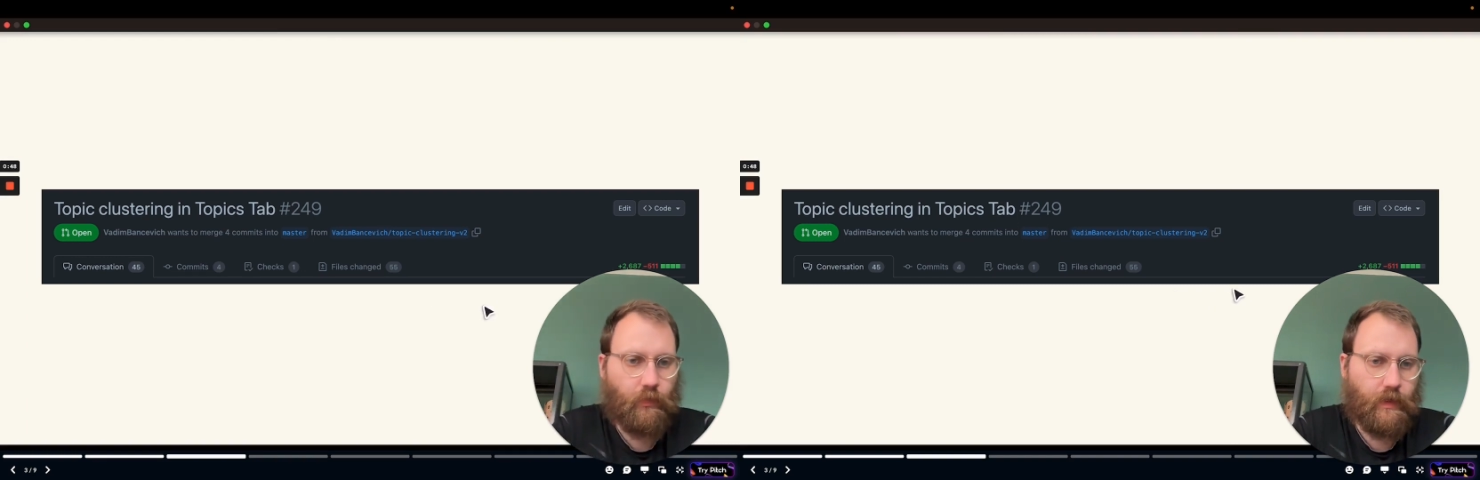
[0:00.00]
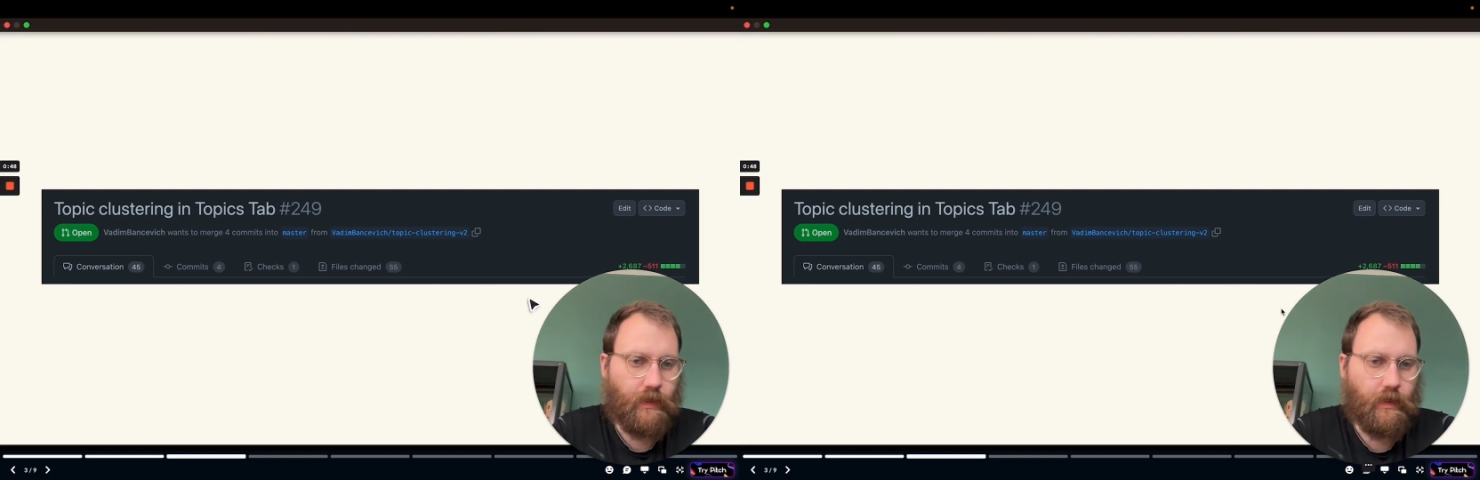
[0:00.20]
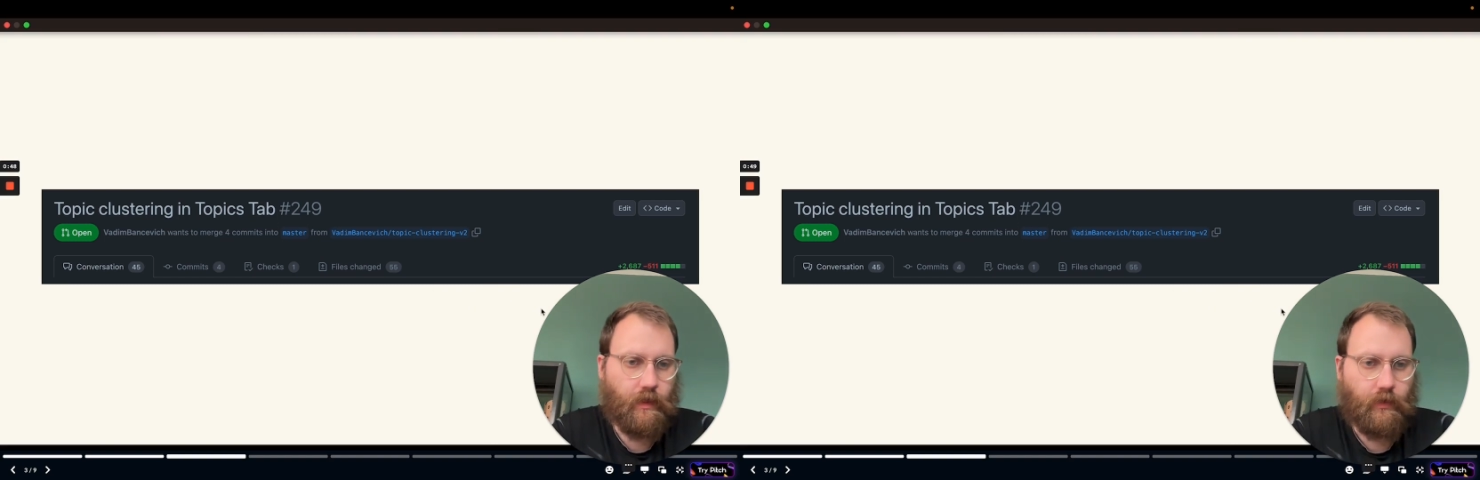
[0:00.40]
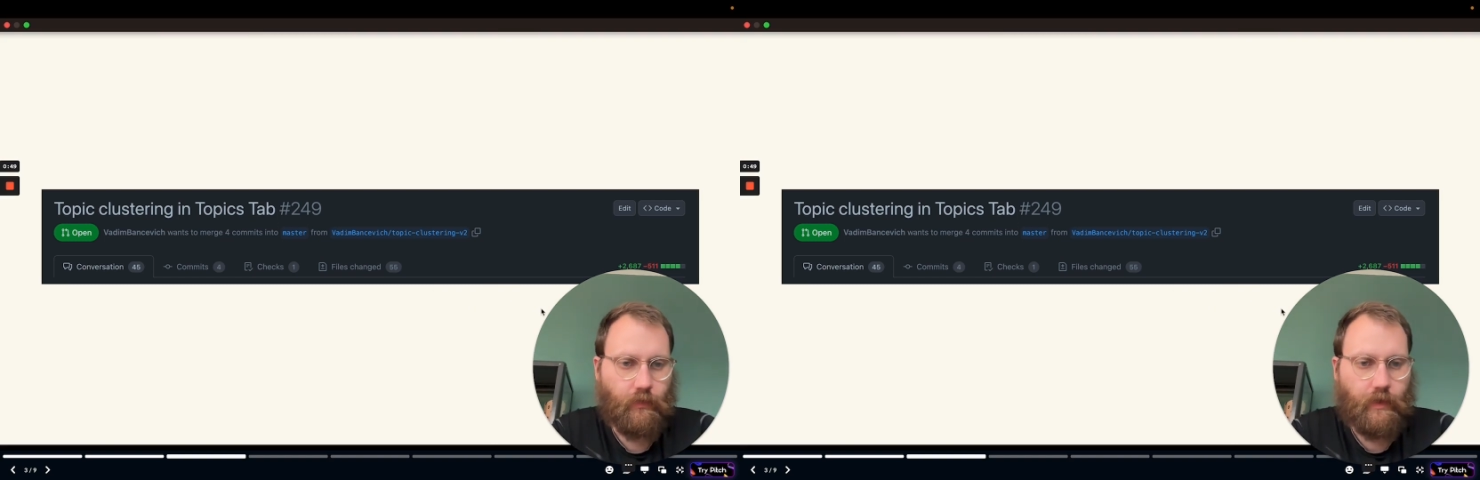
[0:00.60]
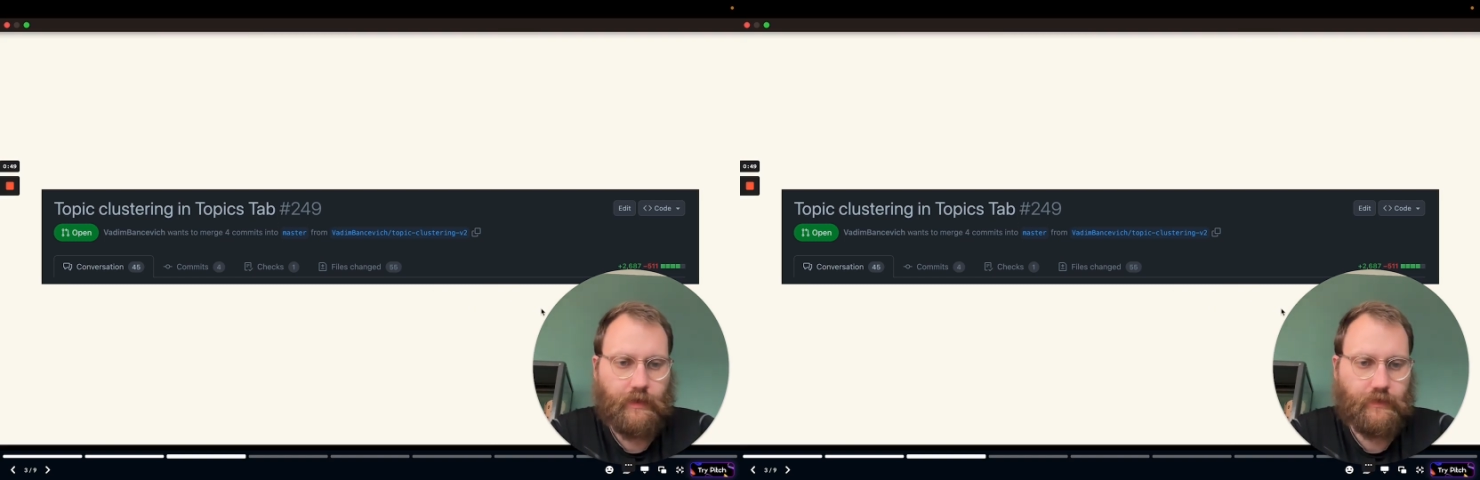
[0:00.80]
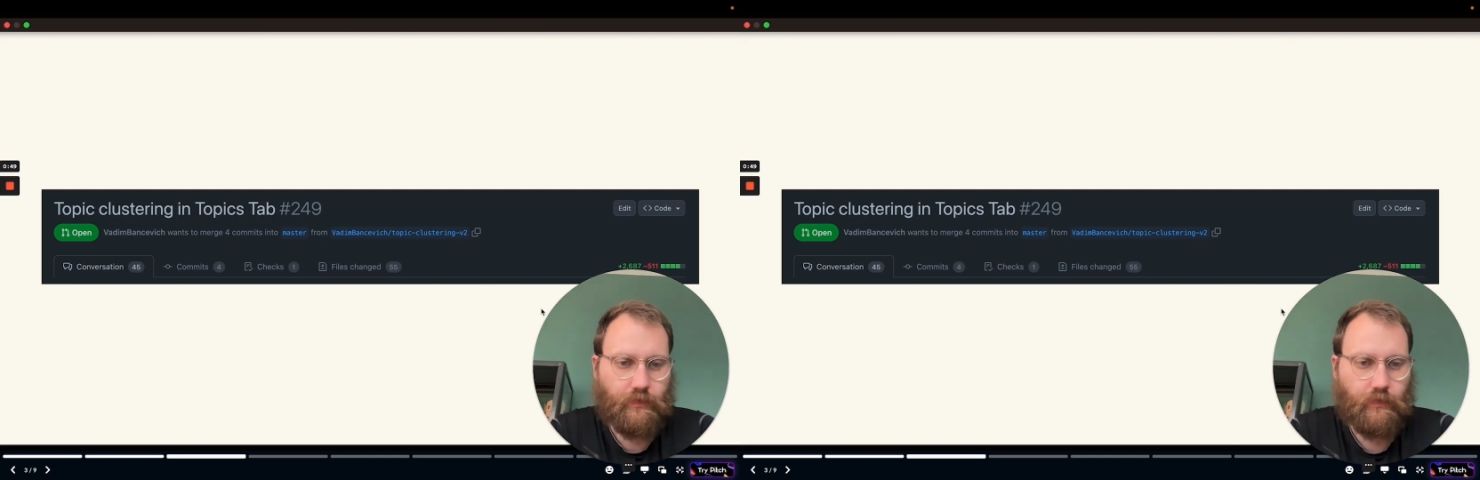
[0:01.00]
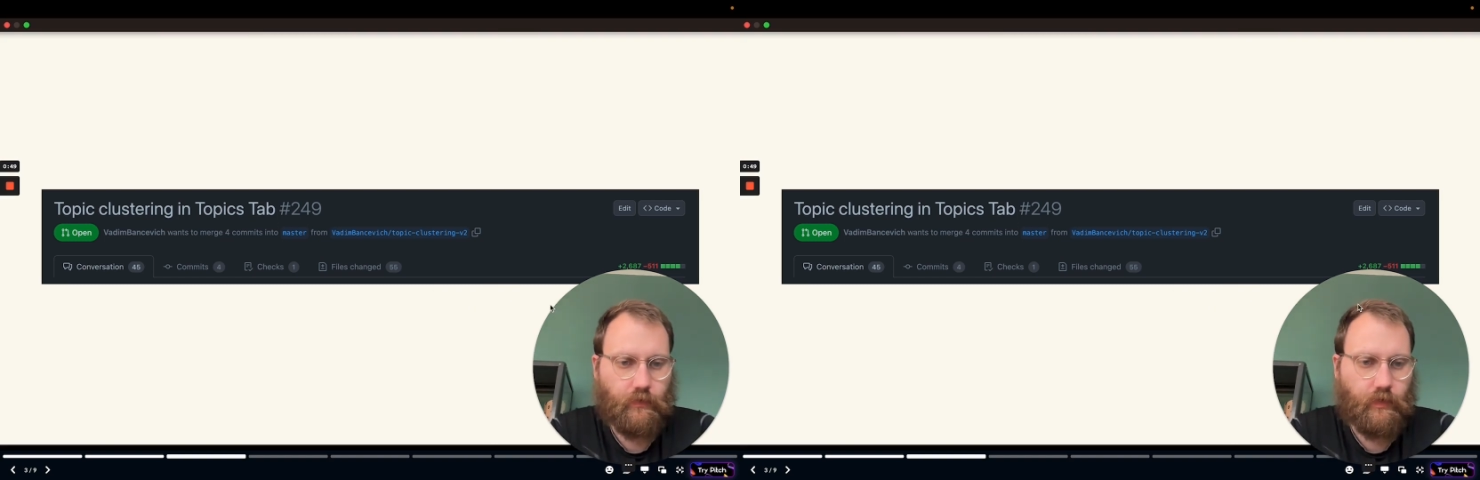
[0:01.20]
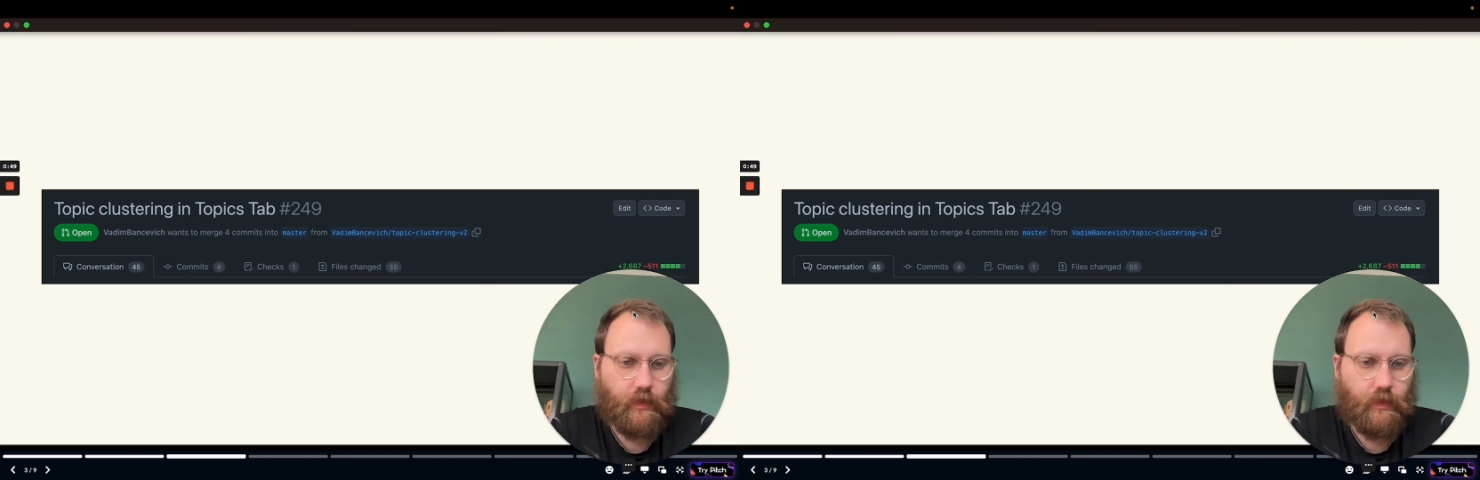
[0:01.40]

we are ready to